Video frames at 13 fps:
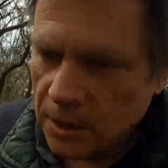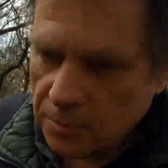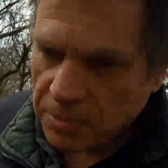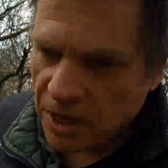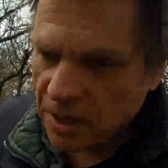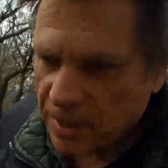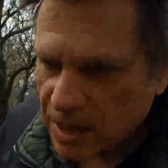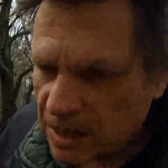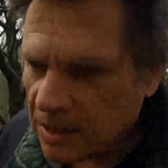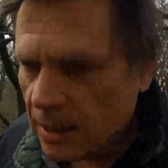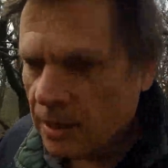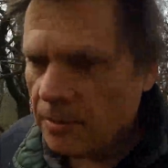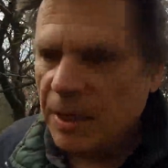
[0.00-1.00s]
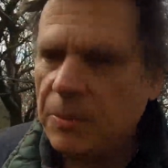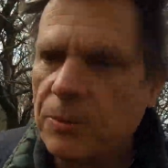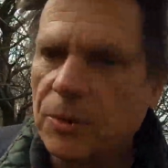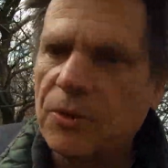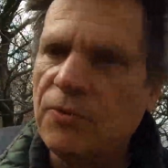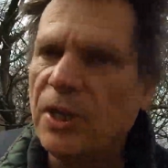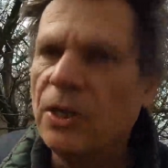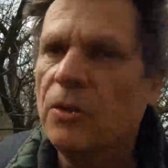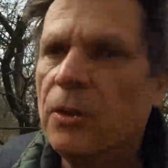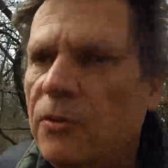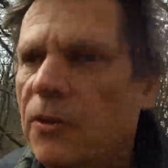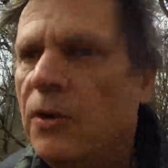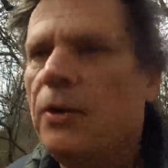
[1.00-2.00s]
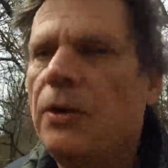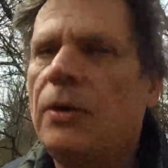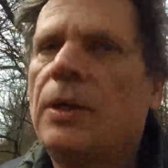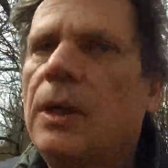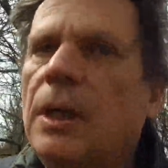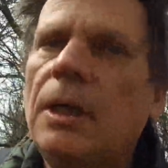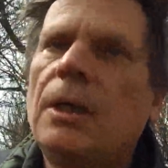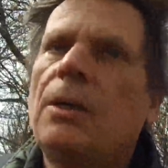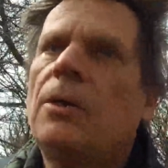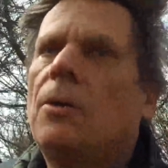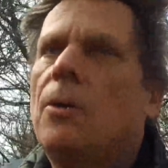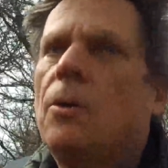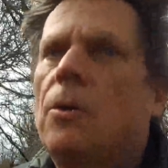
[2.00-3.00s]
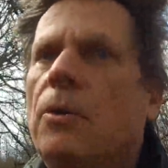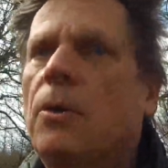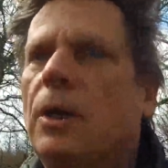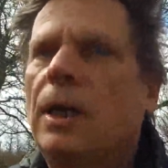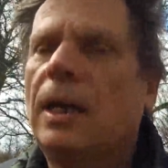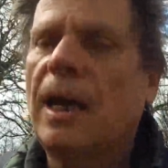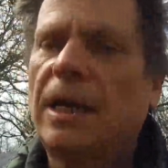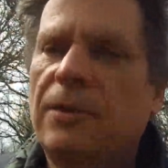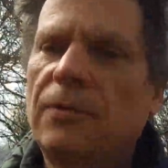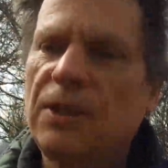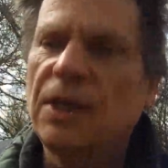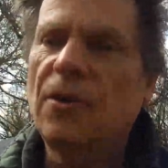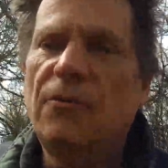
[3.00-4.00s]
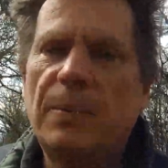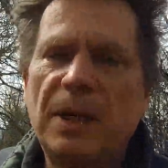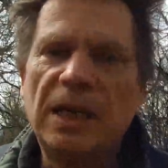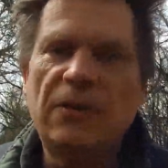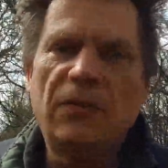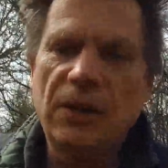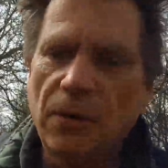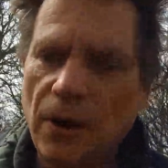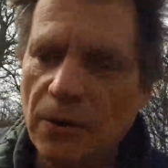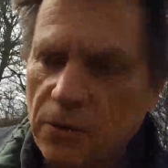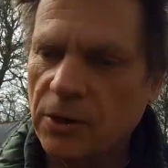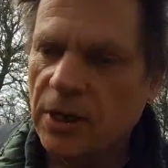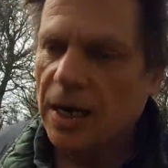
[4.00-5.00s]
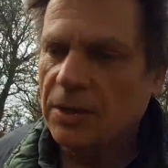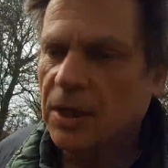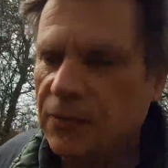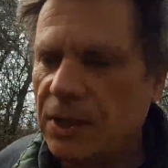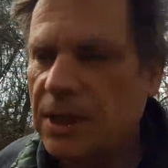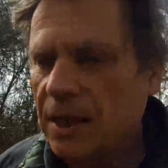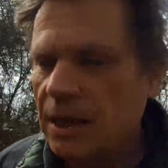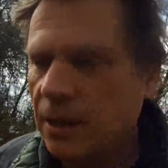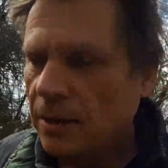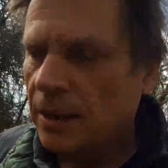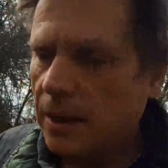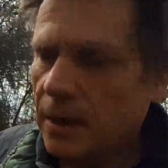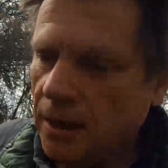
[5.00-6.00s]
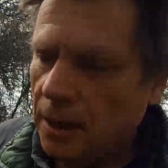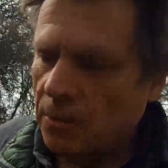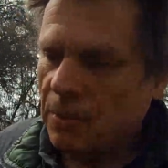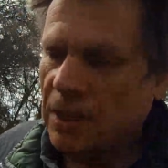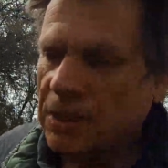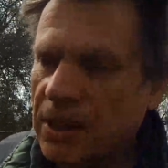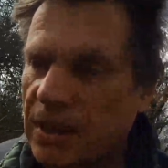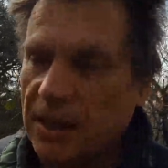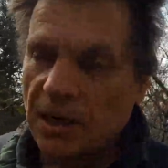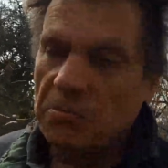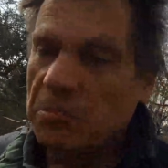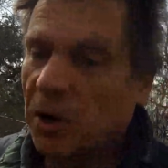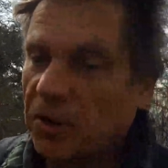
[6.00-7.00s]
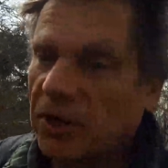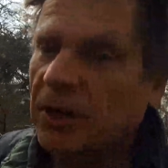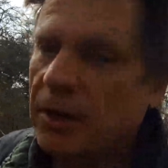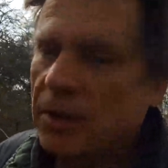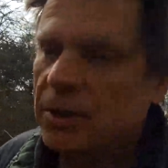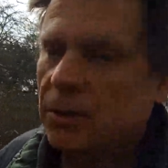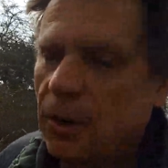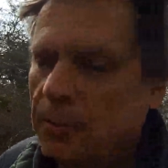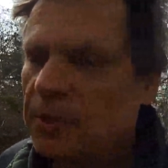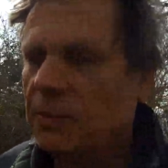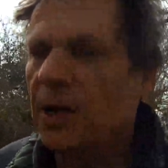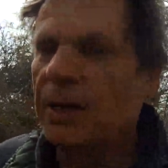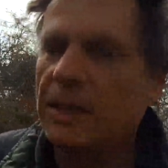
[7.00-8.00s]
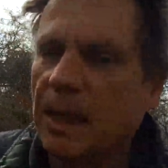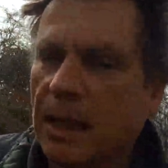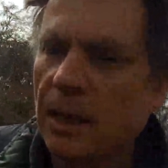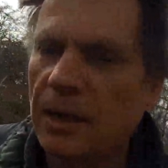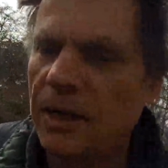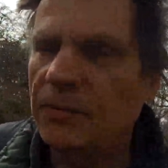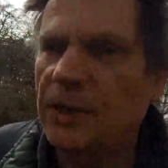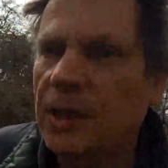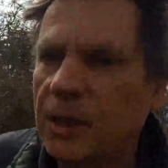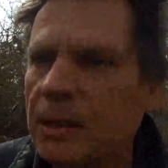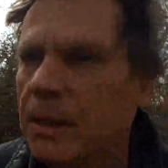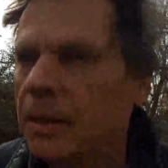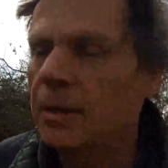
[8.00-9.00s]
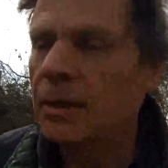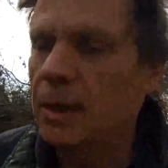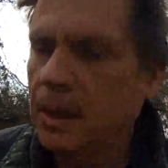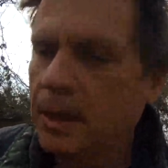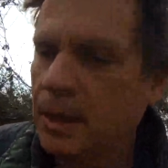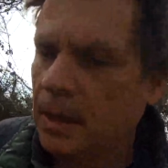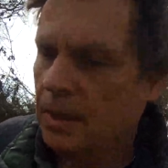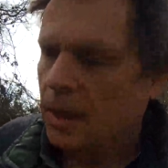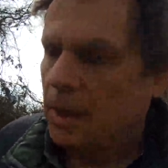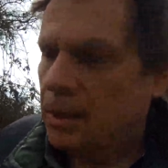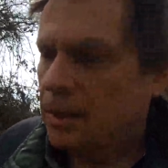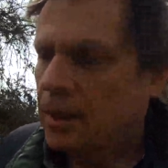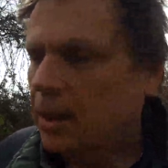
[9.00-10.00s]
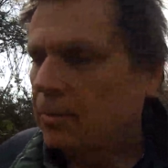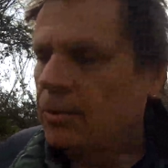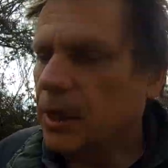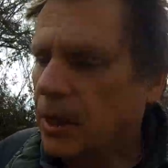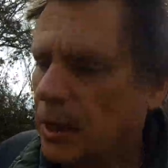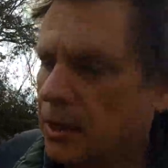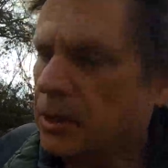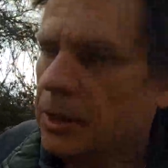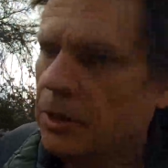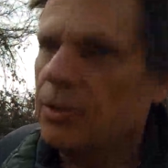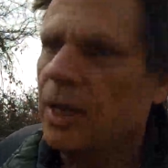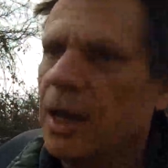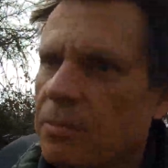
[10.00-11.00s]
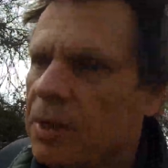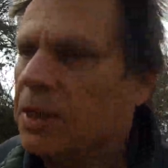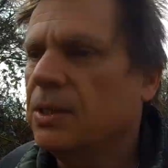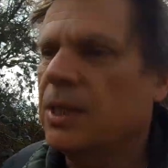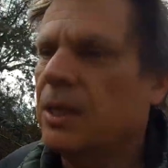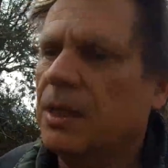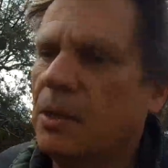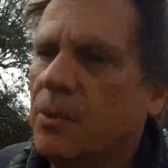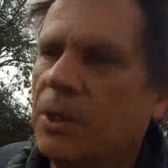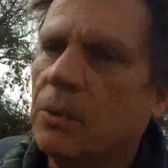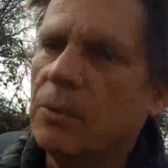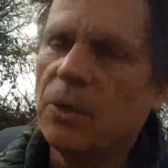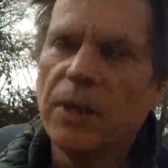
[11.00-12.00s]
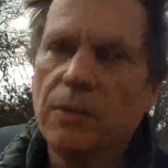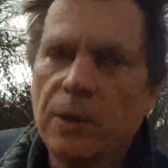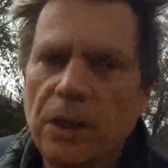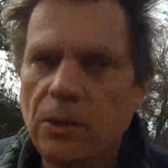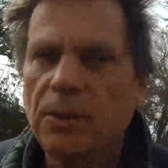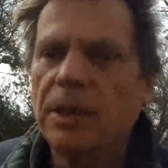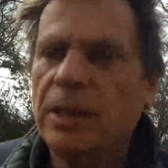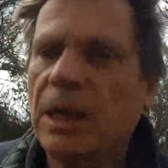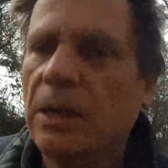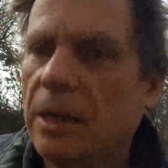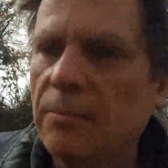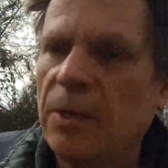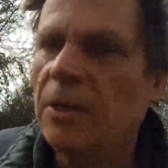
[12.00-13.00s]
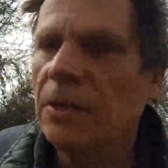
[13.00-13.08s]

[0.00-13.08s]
Maybe people's fear of or a lack of self-belief in their own creativity means that they don't bother to optimize their lives. They don't do that because then they wonder what they would do with the time.